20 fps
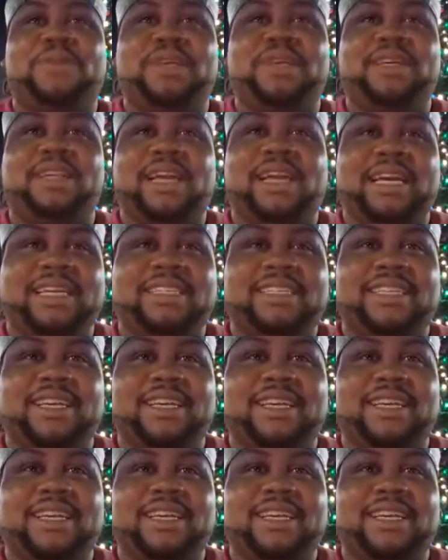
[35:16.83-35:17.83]
like I said, the
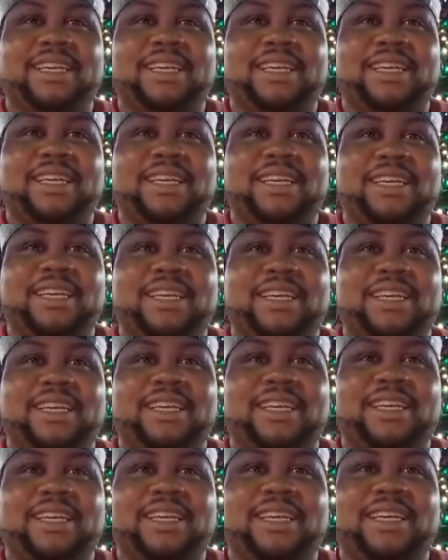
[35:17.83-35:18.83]
ones that I've
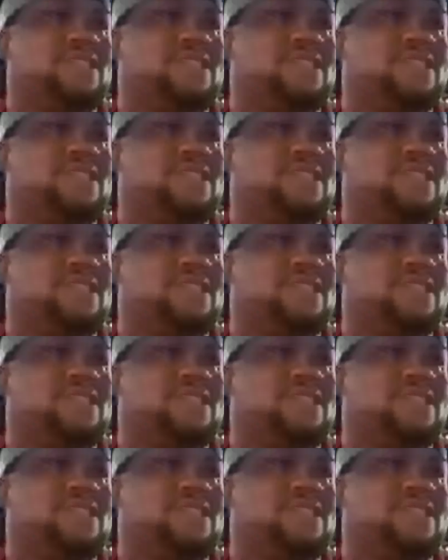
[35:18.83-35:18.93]
watched,